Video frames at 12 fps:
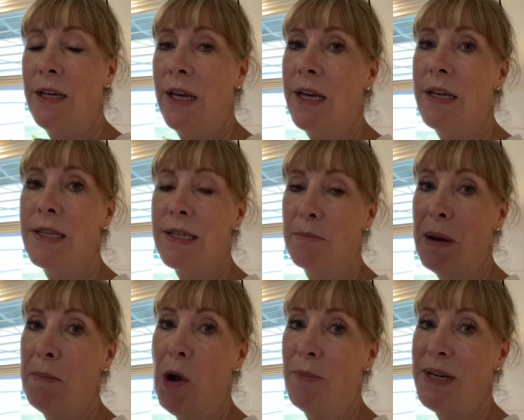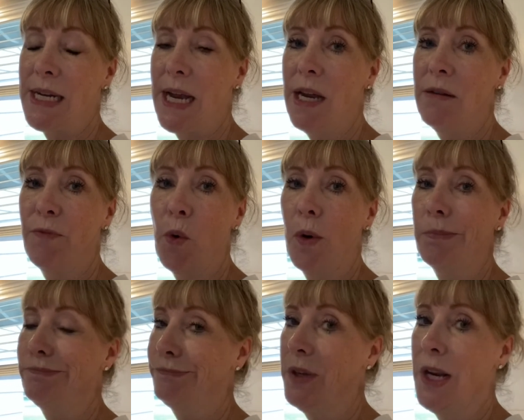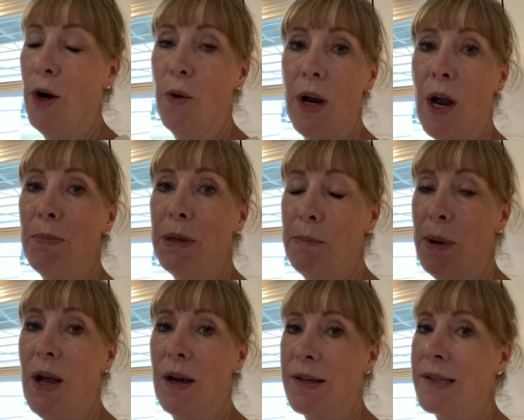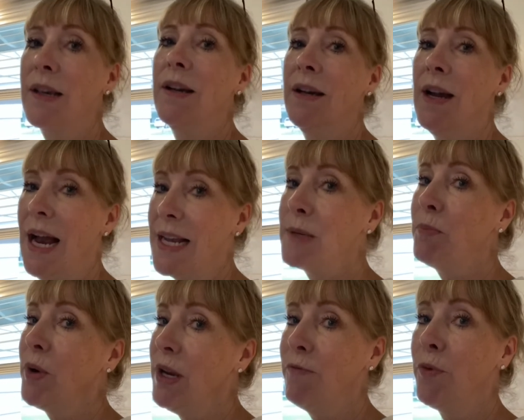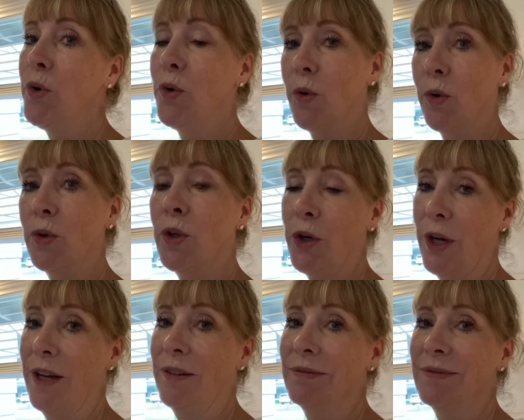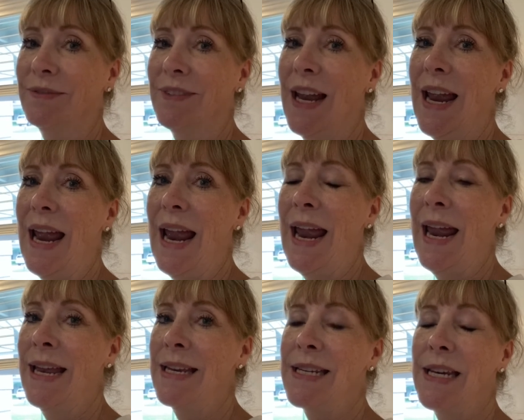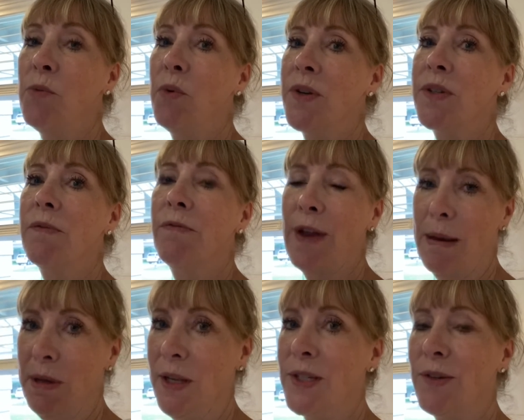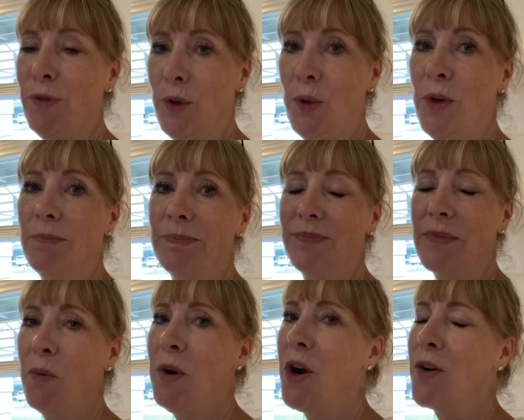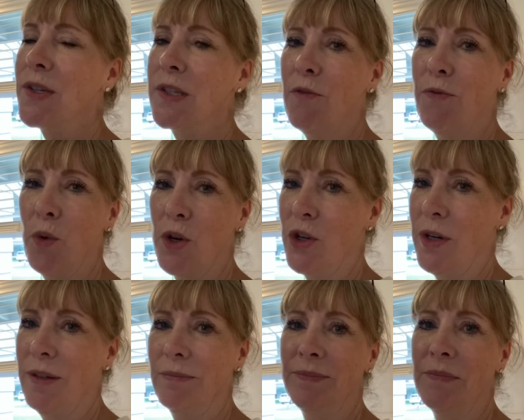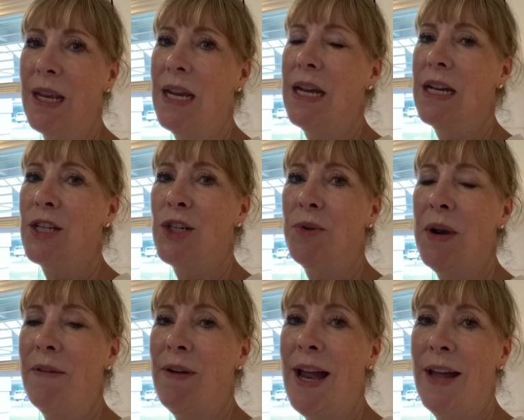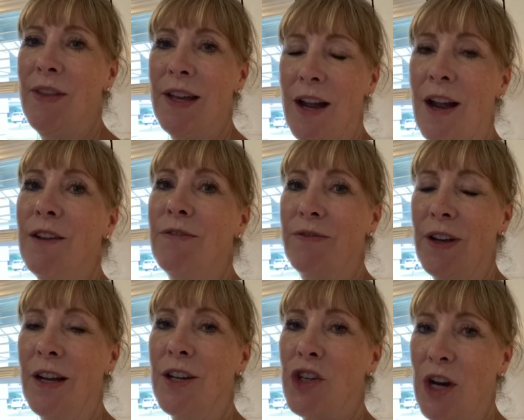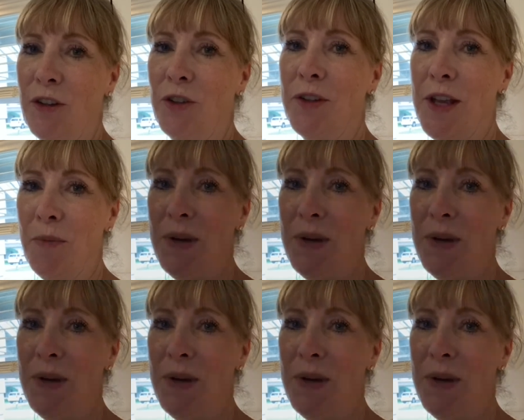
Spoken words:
kids, and my mom and dad for, you know, a couple of bucks. It's pretty frugal cooking, and it was fabulous food. We are so fortunate to have had the kind of childhood that we